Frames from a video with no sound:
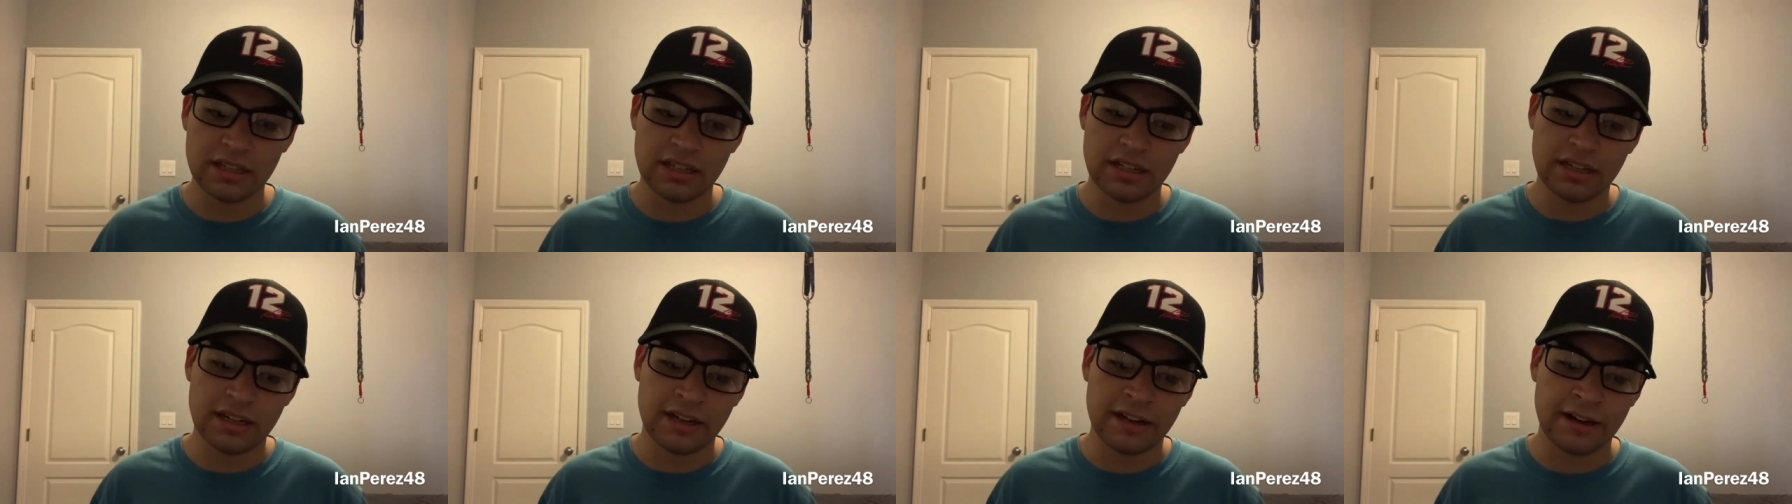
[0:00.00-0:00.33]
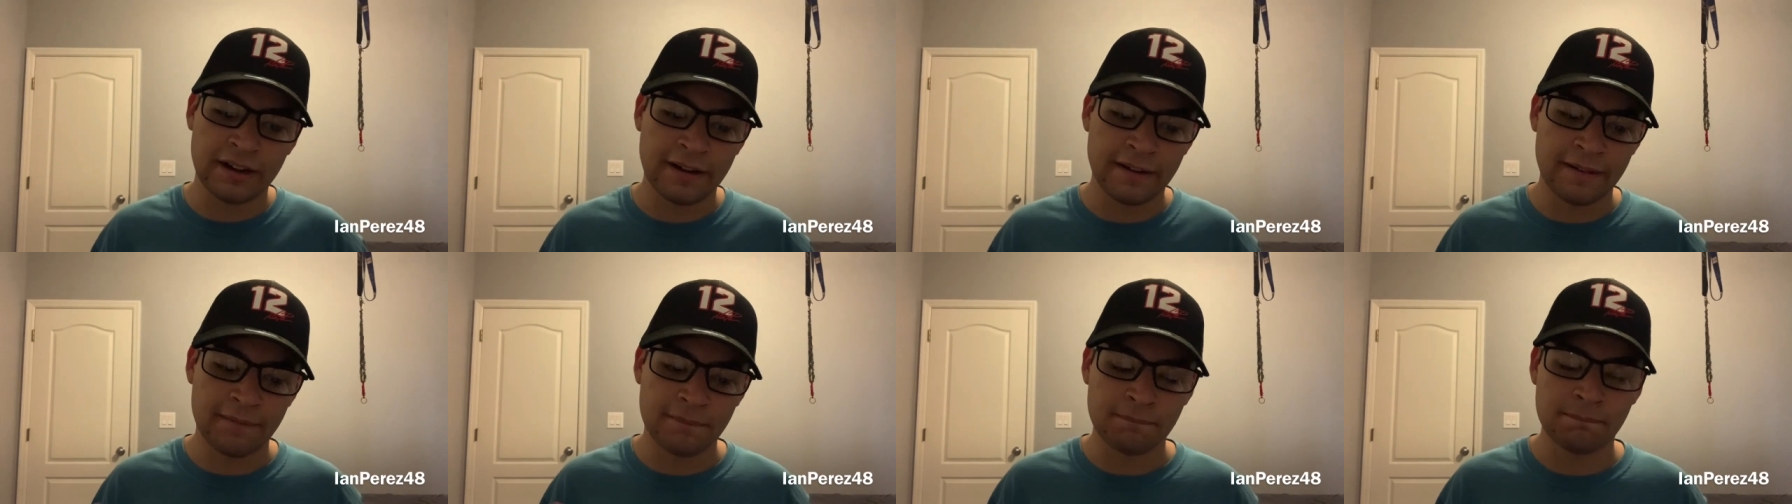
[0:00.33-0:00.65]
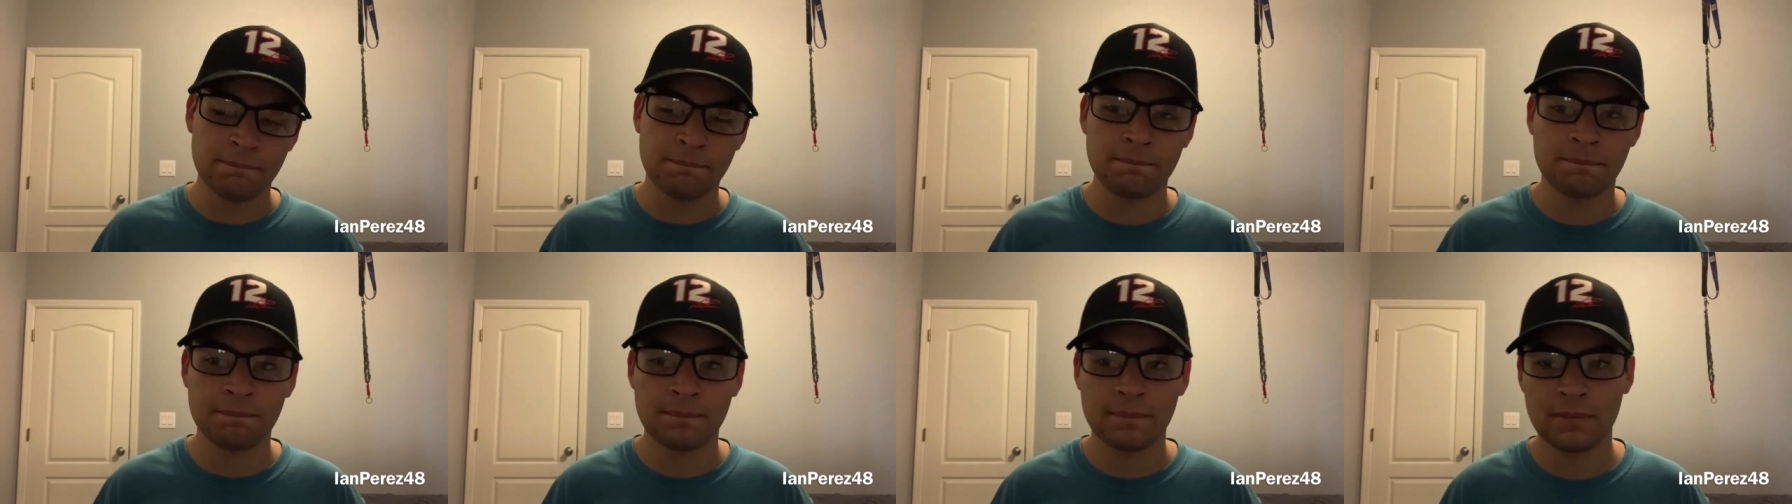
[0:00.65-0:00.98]

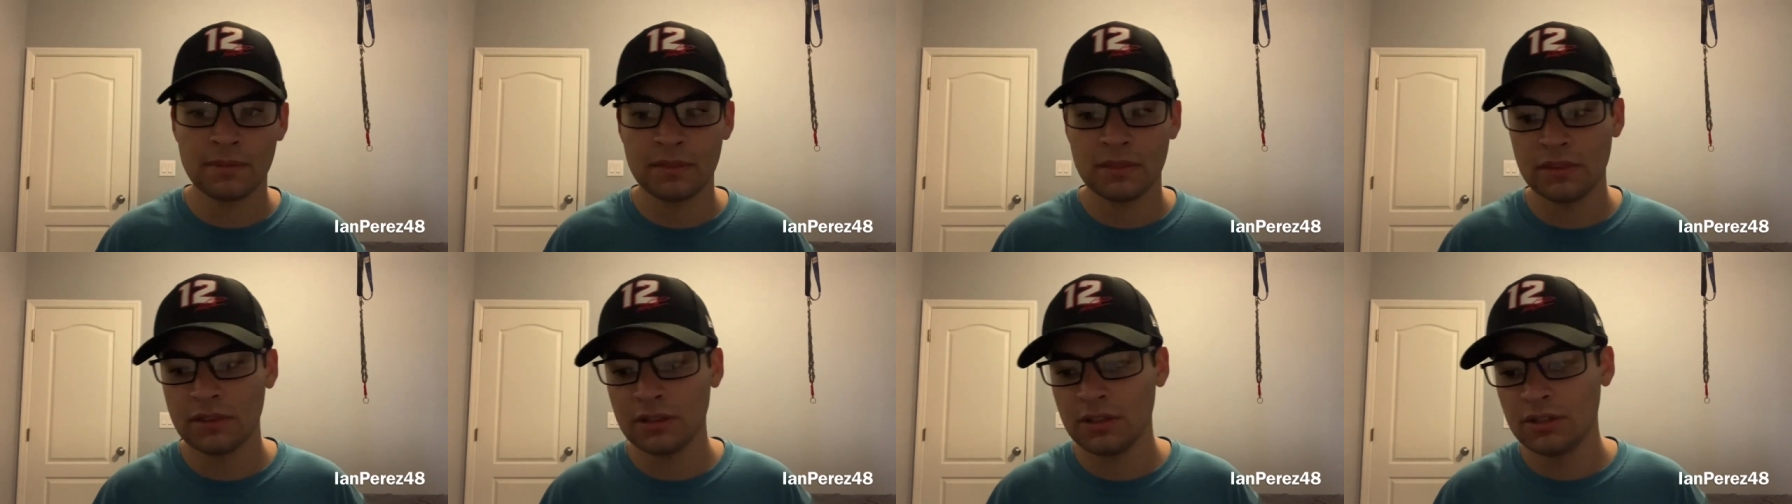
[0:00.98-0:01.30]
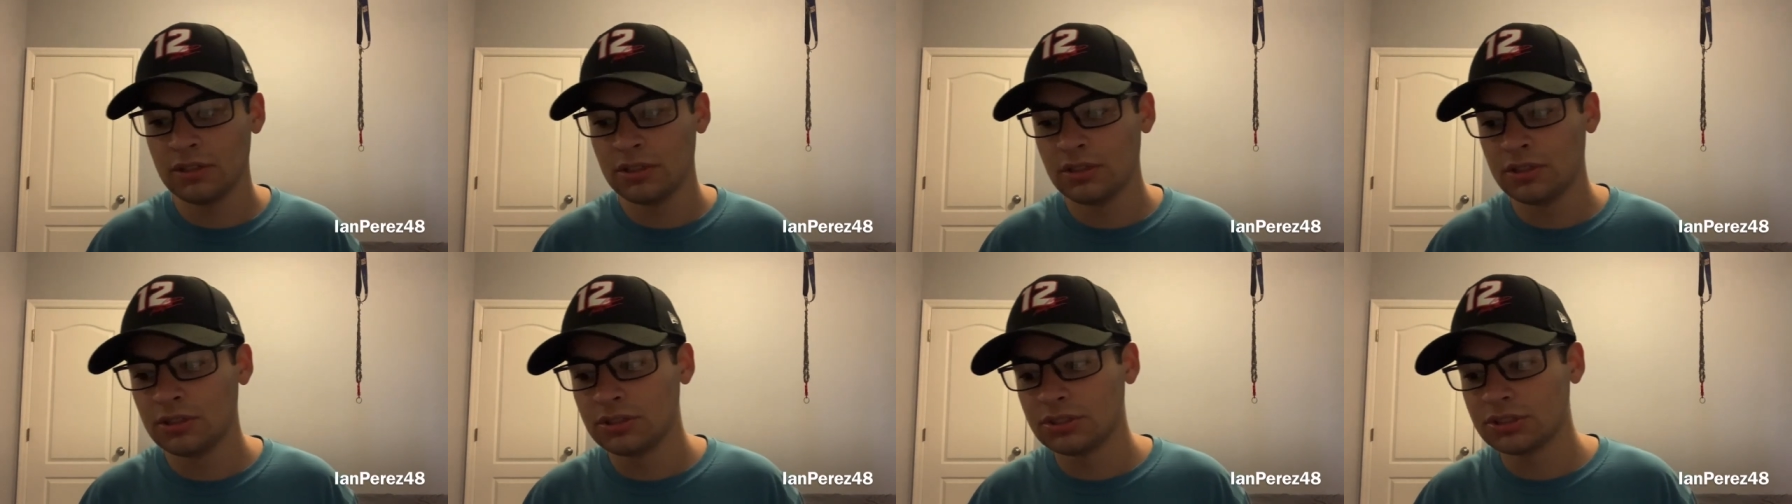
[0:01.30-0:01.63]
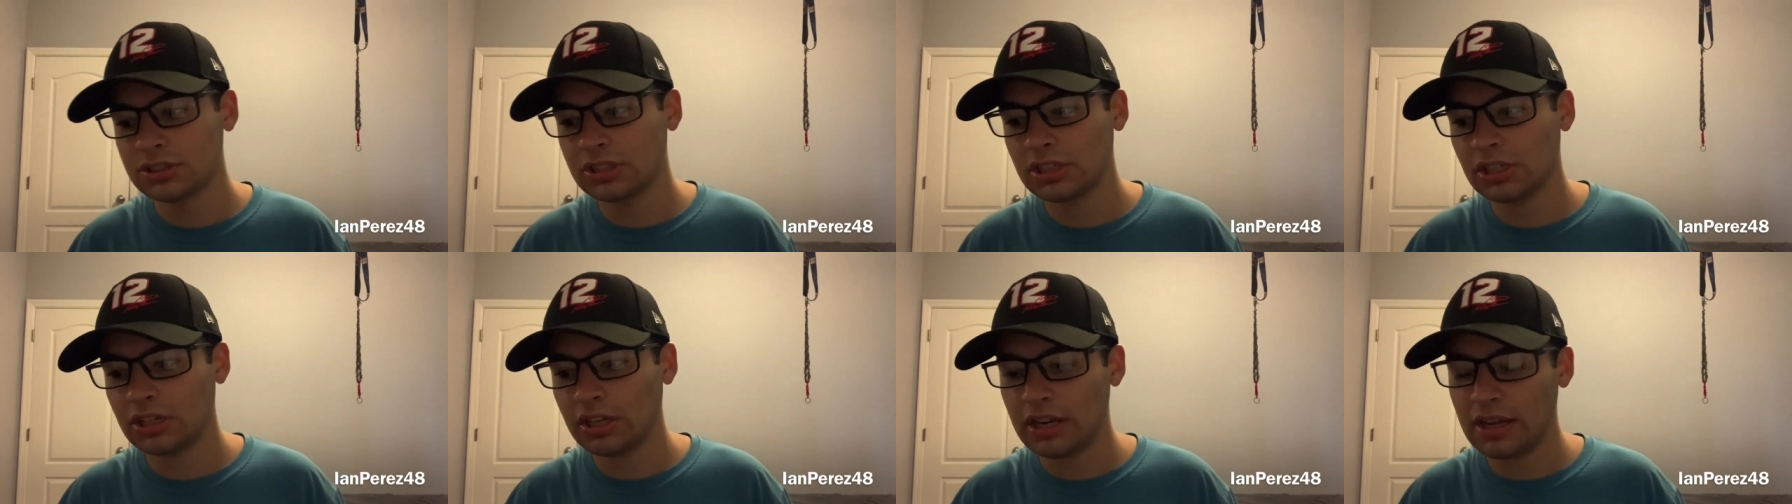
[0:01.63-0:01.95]
Um,
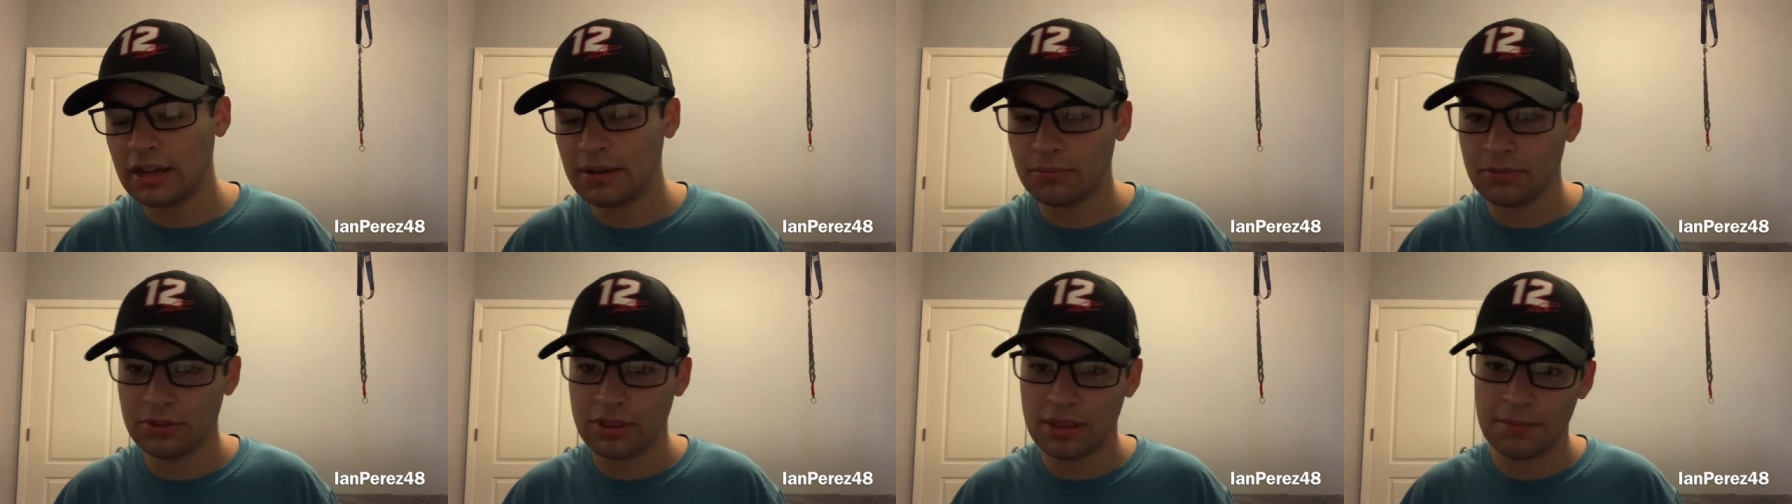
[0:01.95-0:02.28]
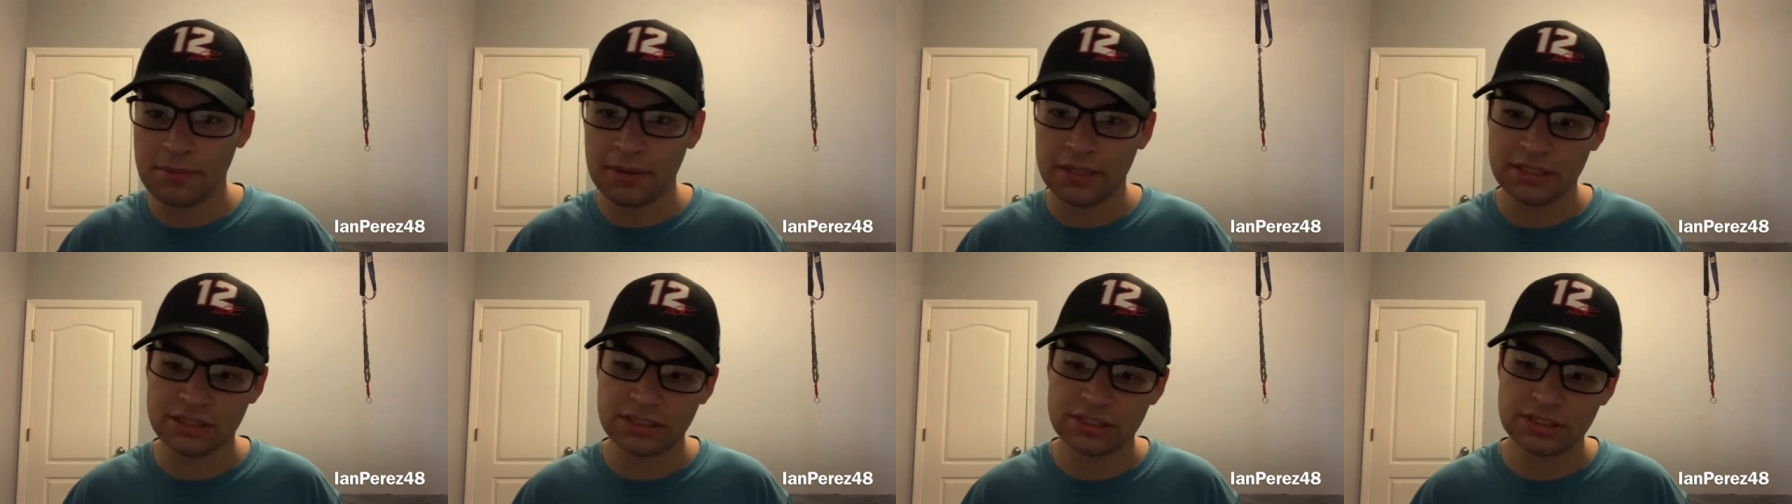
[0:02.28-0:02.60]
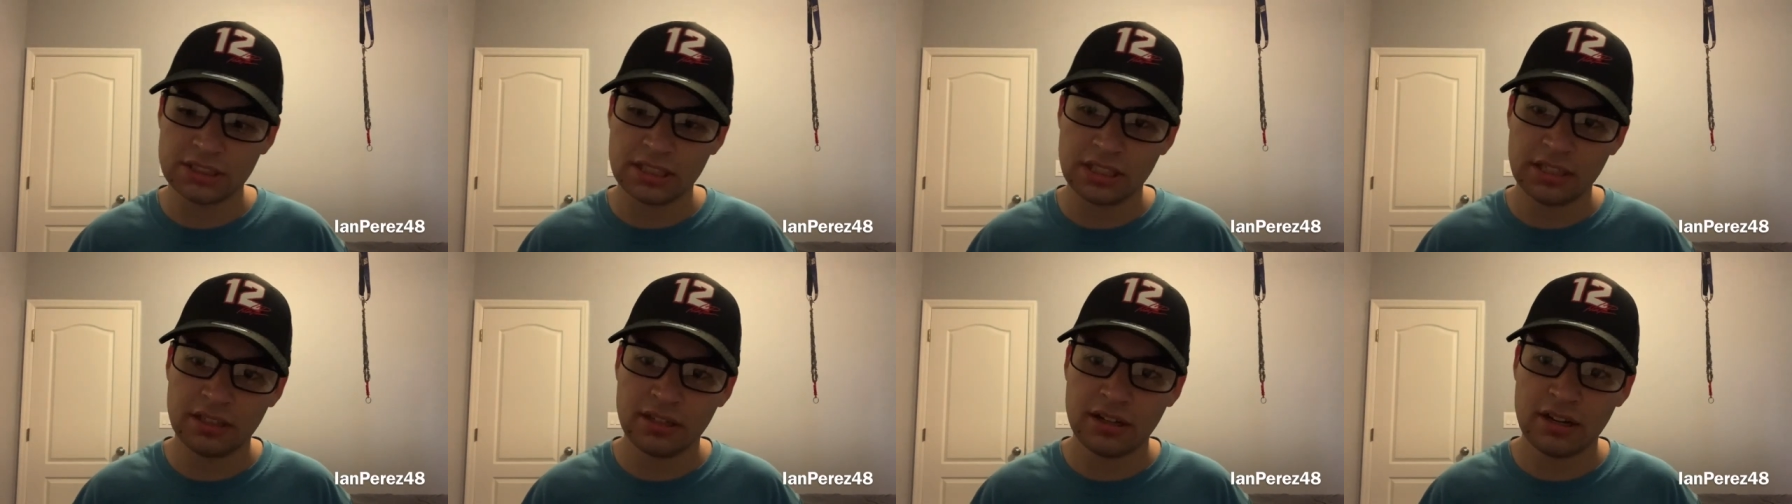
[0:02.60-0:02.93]
so yeah, with that being
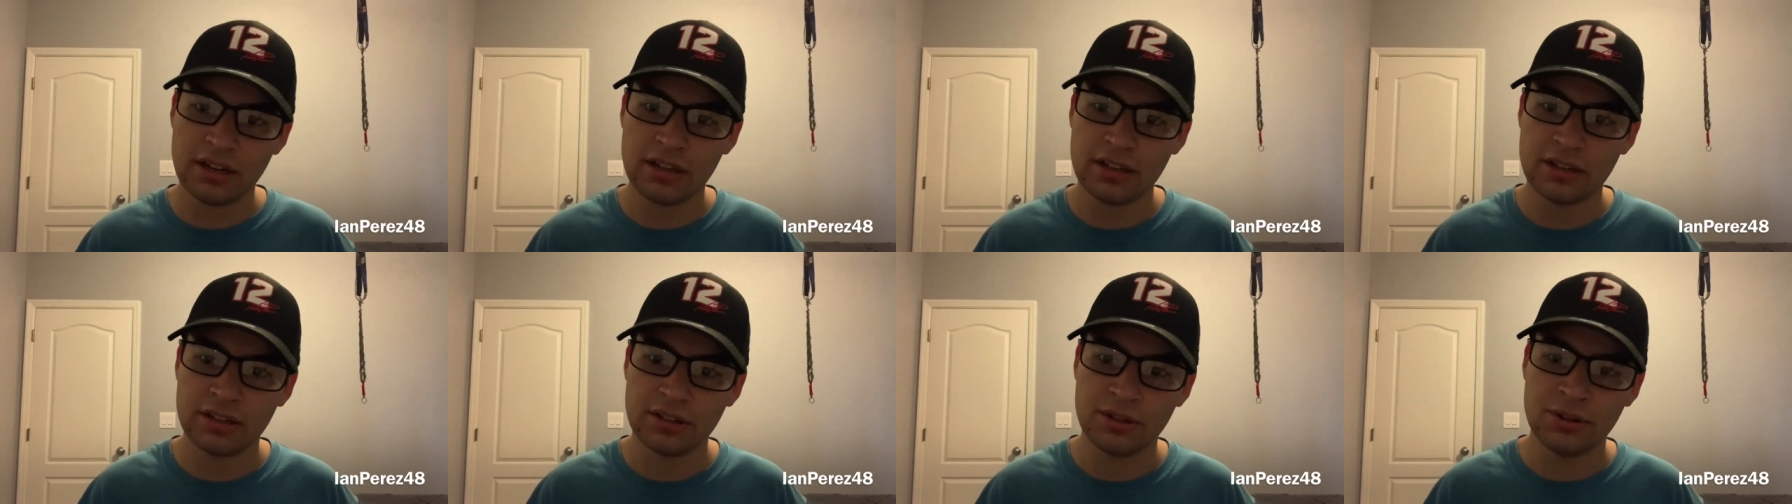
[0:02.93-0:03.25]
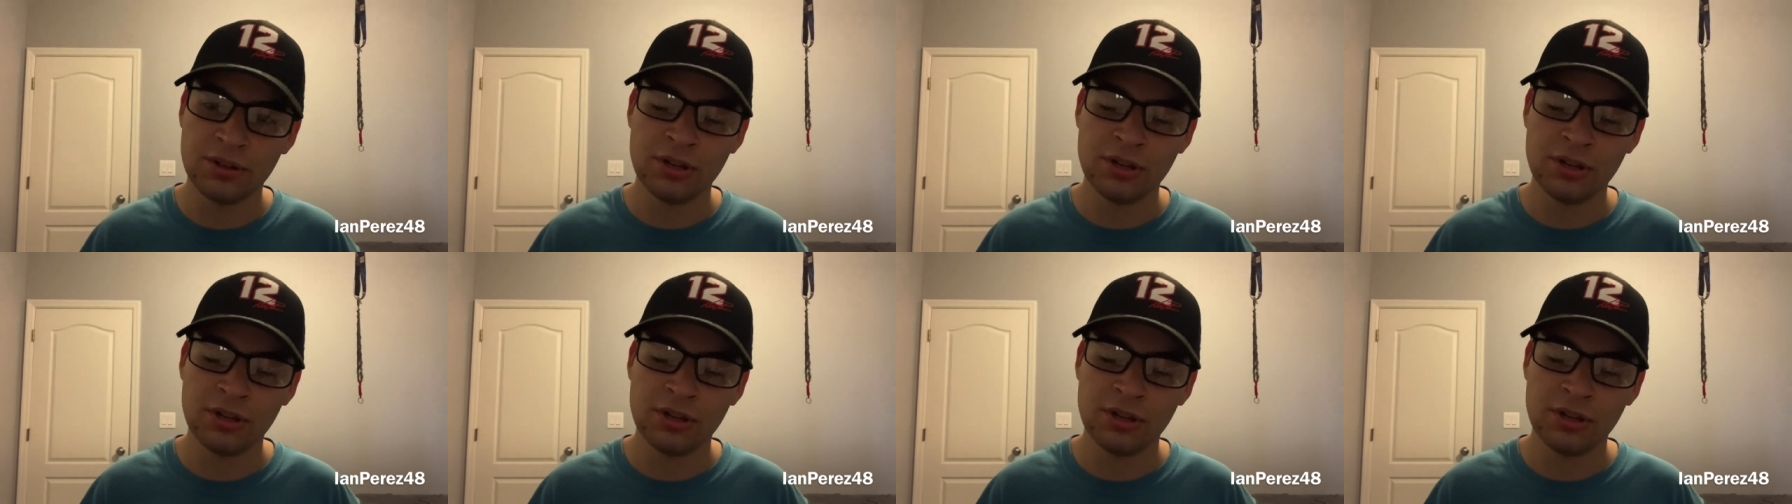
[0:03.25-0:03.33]
said,